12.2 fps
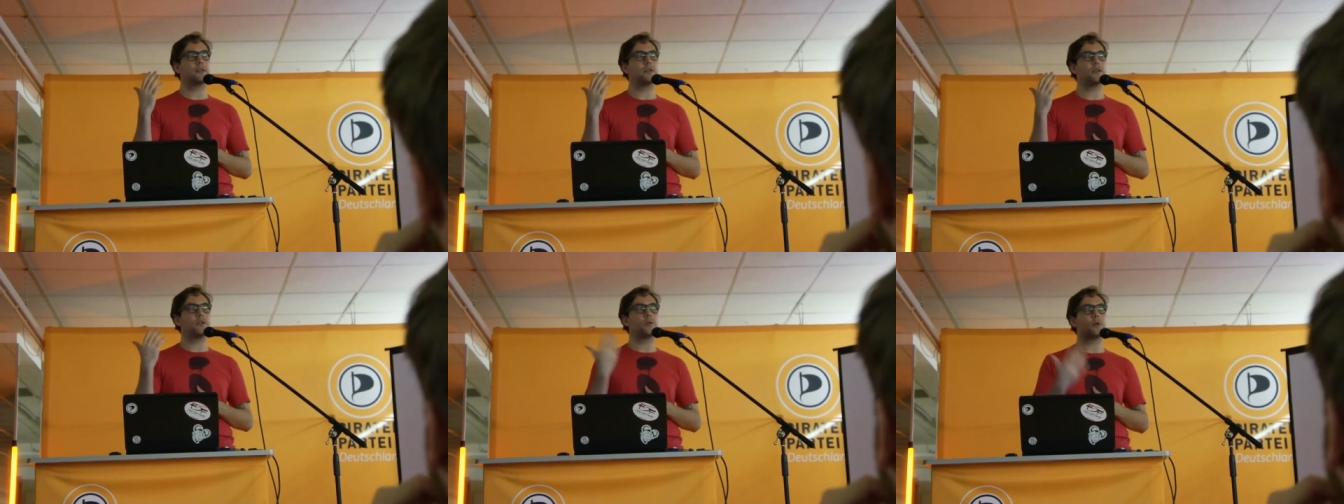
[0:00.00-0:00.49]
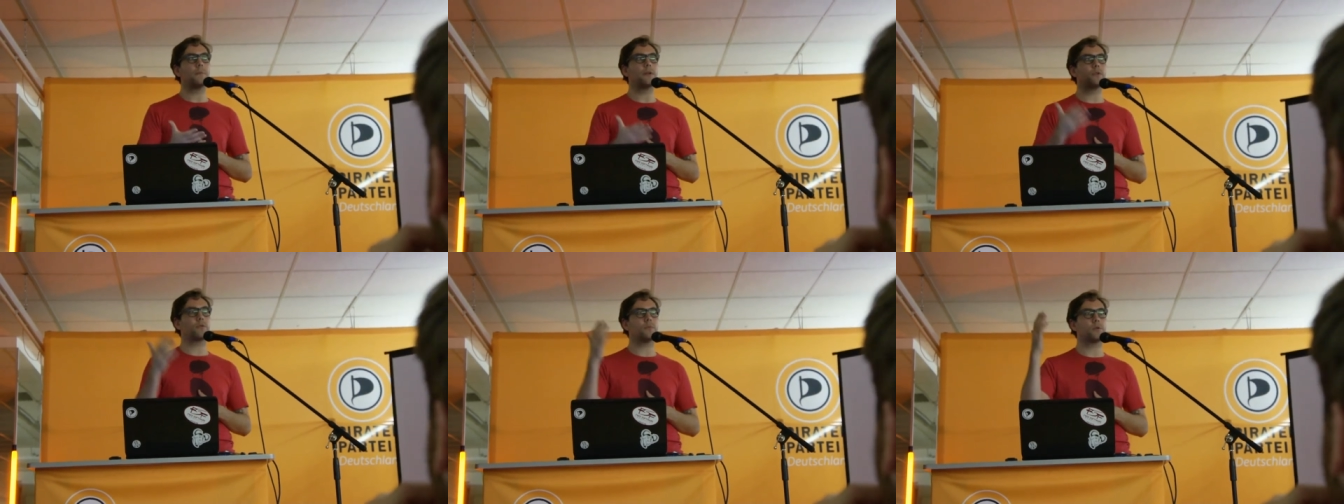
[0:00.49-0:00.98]
You can build
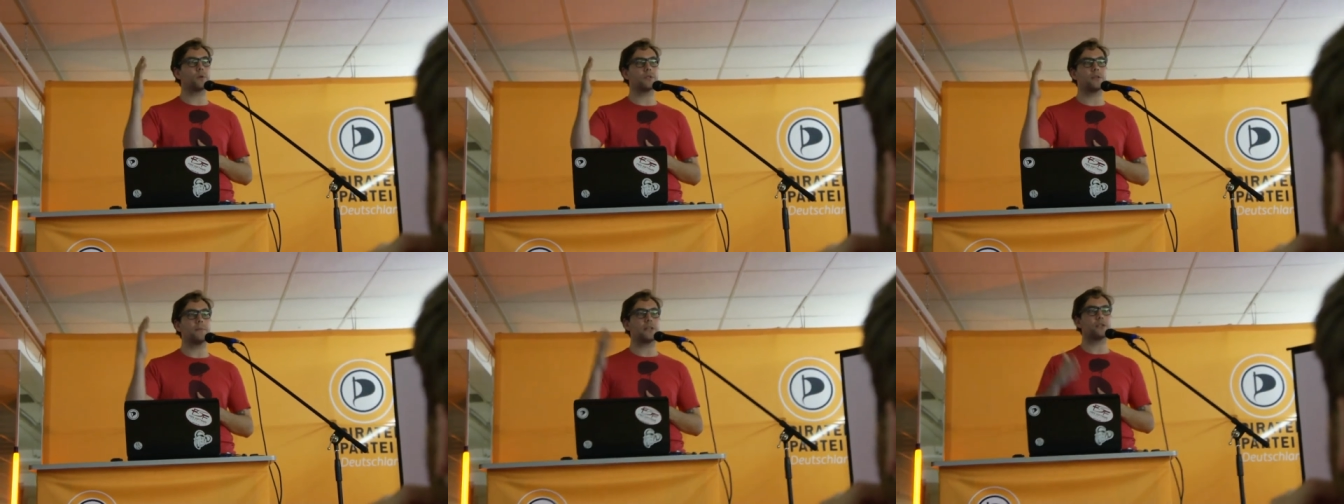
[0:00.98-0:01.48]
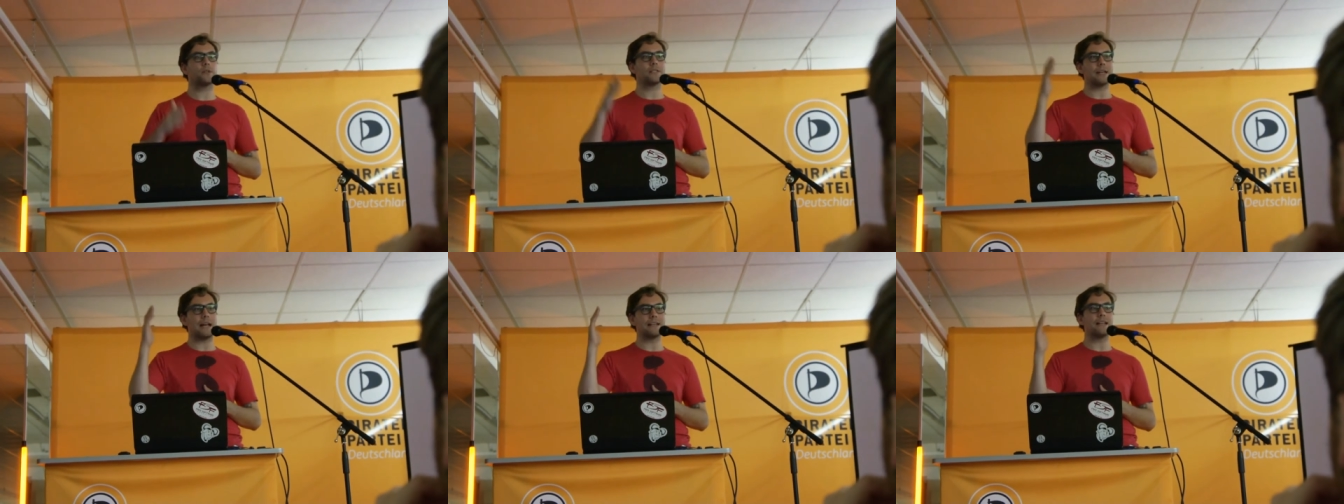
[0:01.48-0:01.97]
it from source and make sure
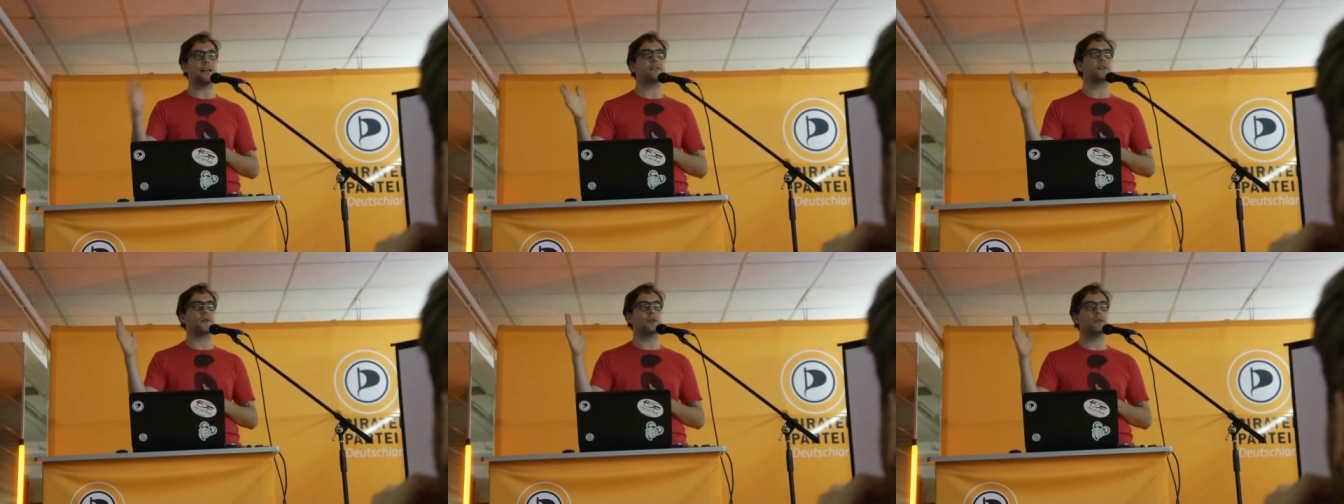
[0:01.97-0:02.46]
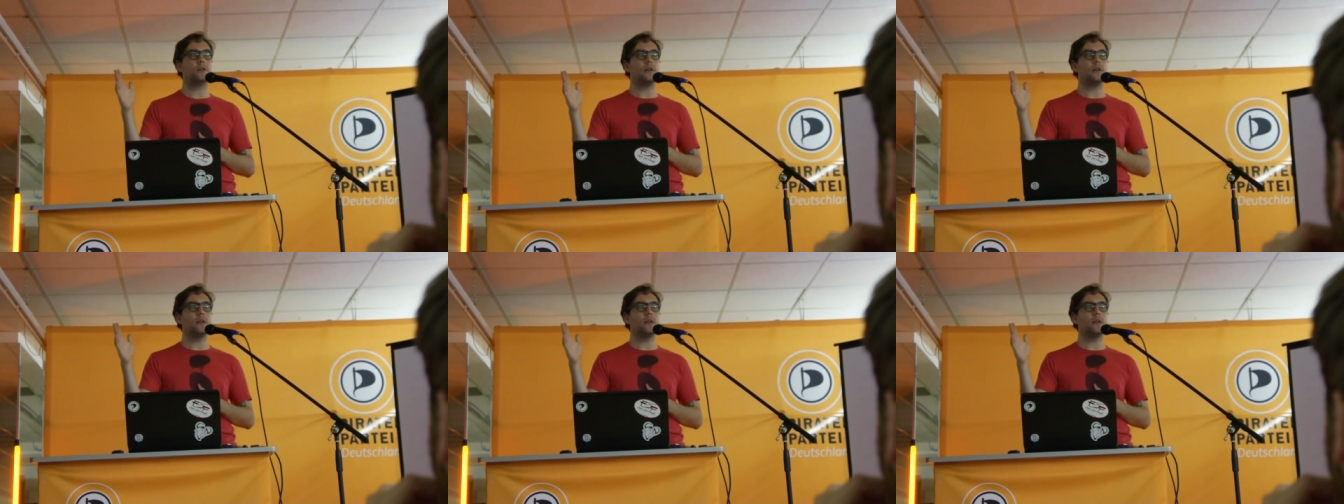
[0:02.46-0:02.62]
it's identical.